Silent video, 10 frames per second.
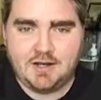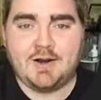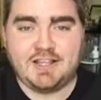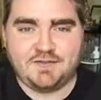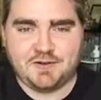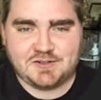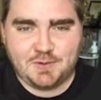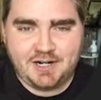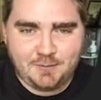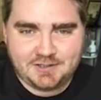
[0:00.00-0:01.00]
Okay, the first
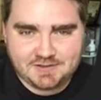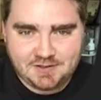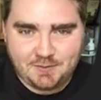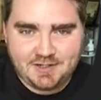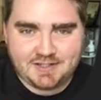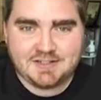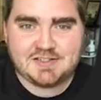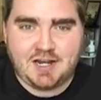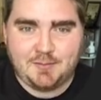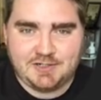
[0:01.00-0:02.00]
one I wanted to start with is
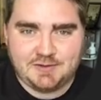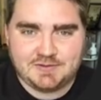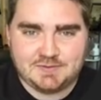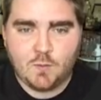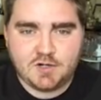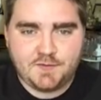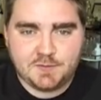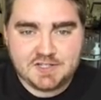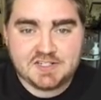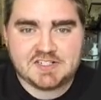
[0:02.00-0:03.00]
Domino's. What if it
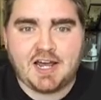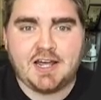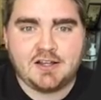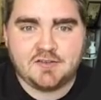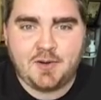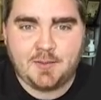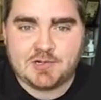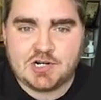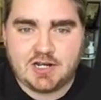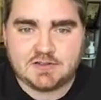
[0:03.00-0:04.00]
was in the style of
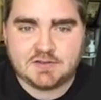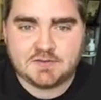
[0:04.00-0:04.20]
Papa John's?